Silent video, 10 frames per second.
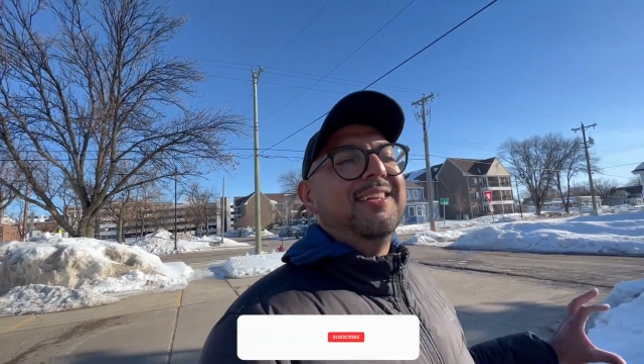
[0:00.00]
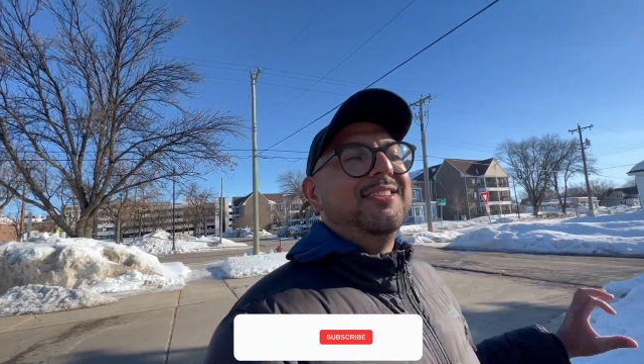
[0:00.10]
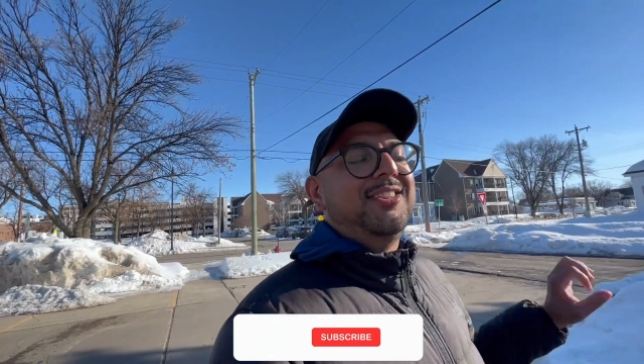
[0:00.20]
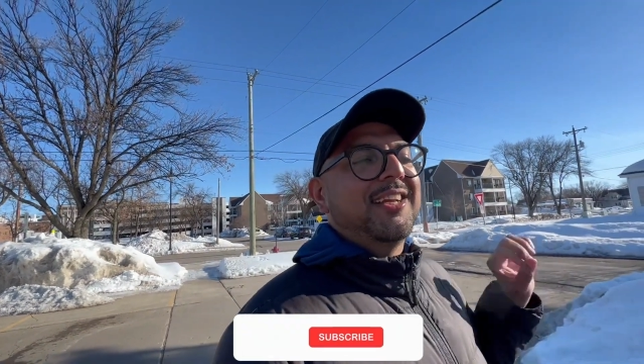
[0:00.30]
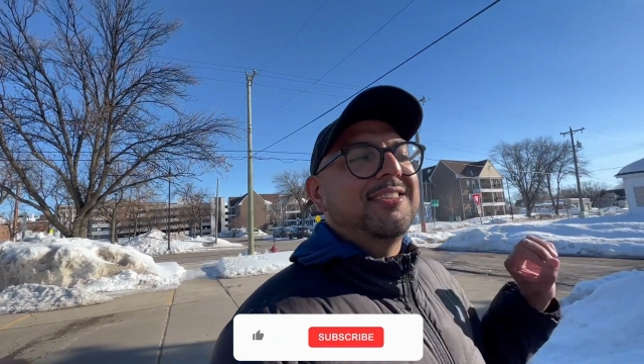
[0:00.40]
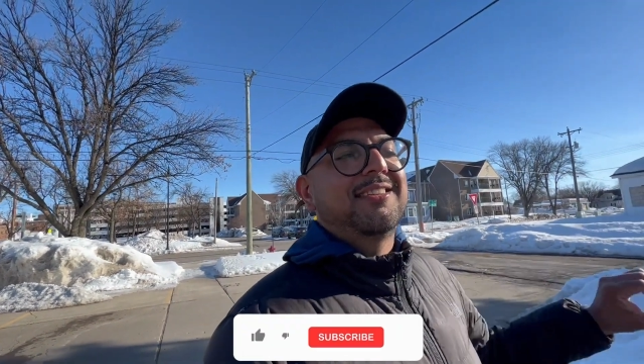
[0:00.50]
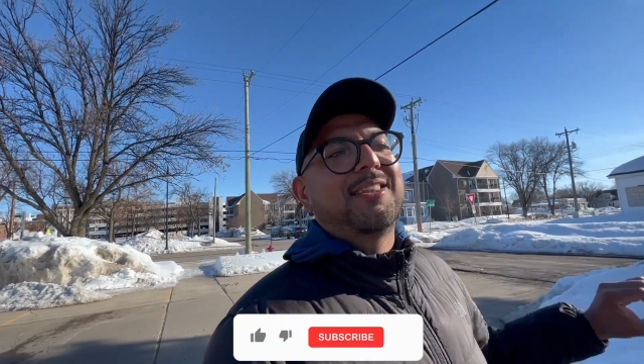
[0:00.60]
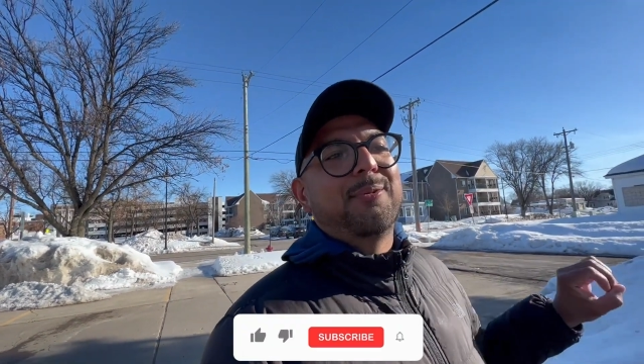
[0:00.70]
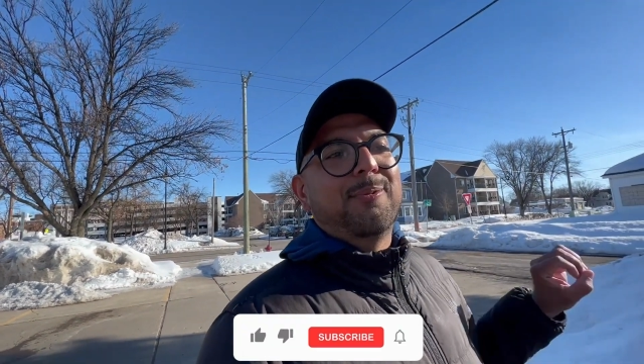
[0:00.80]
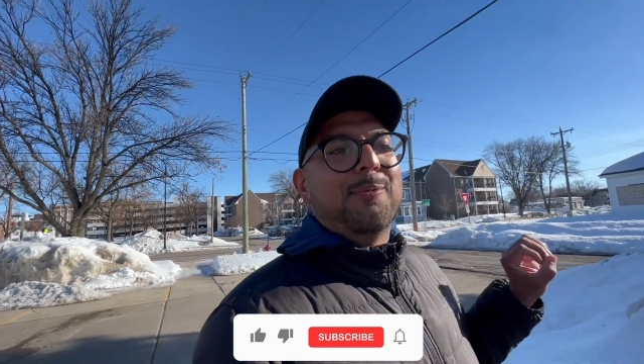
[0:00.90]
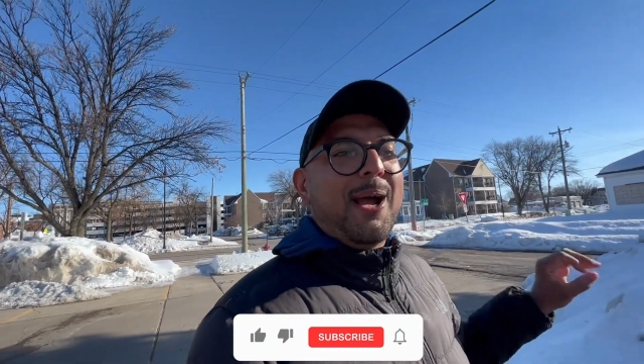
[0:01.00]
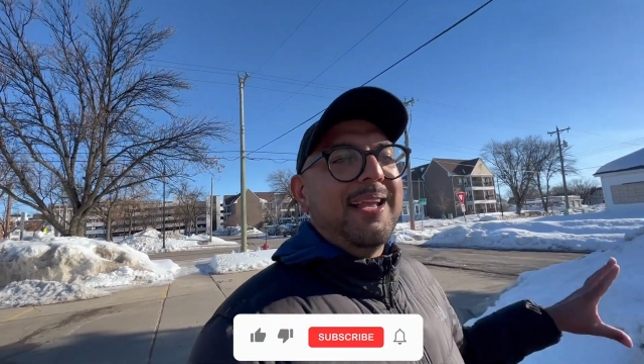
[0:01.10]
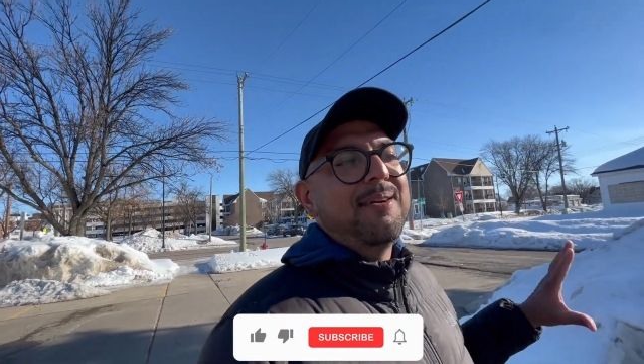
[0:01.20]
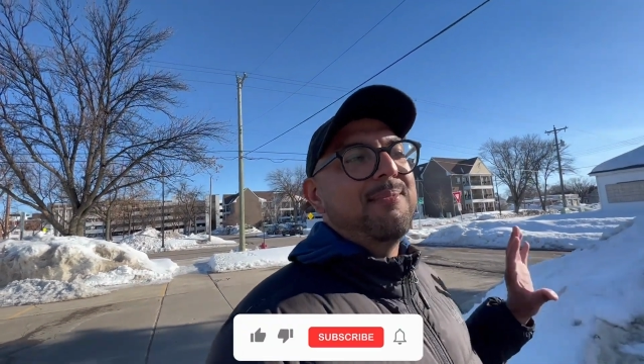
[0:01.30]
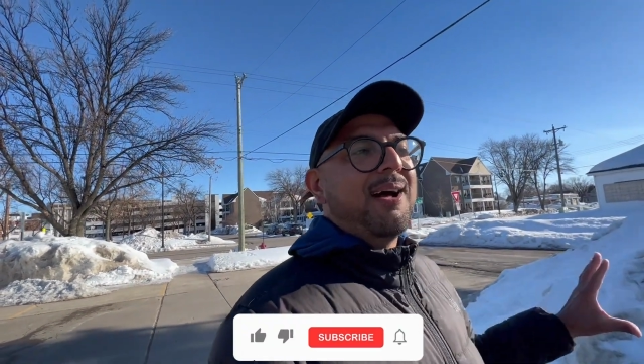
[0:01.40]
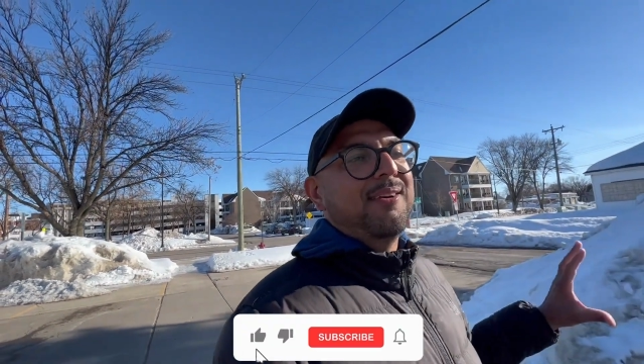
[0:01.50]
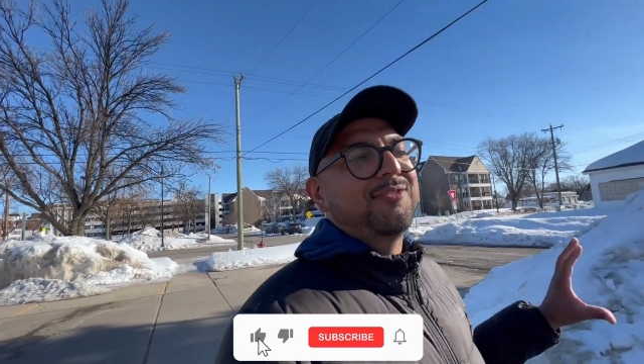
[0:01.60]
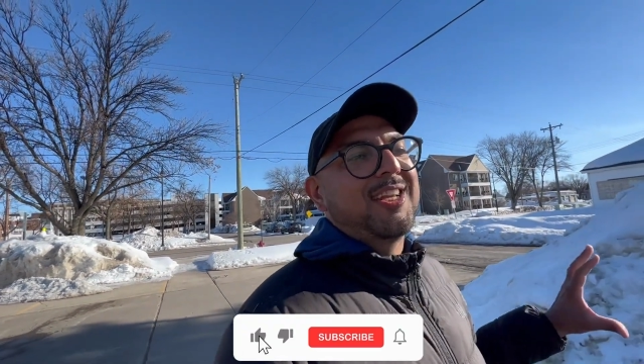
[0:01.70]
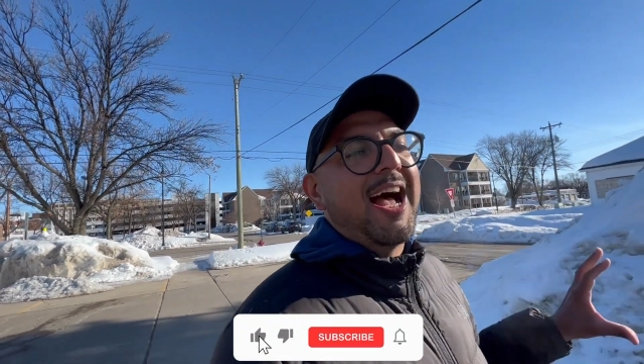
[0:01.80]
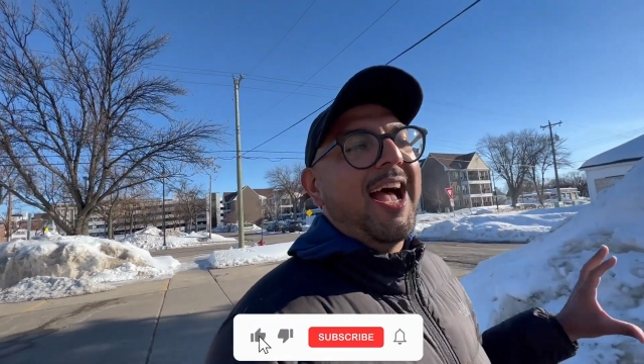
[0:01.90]
just the right amount
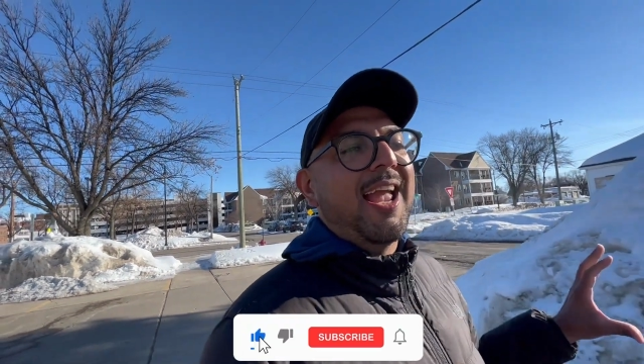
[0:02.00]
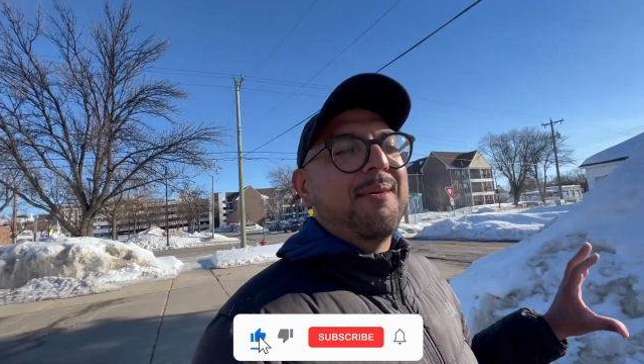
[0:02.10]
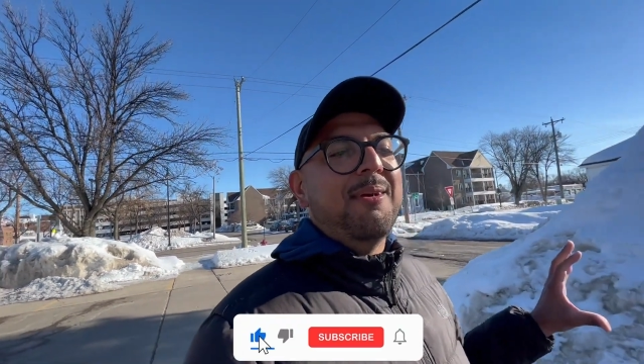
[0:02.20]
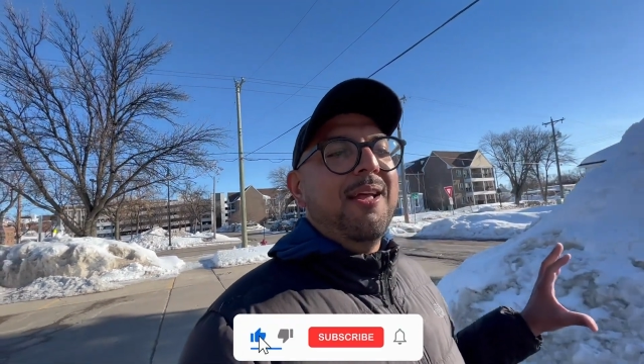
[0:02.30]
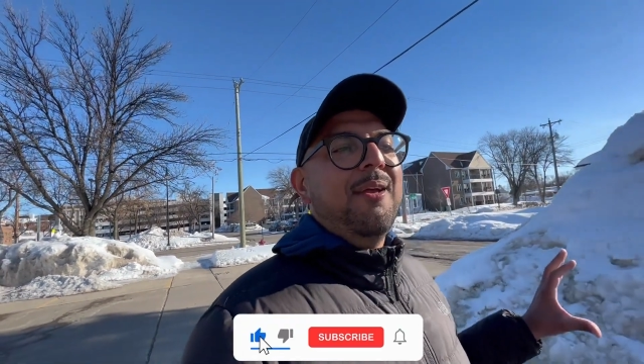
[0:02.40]
of time,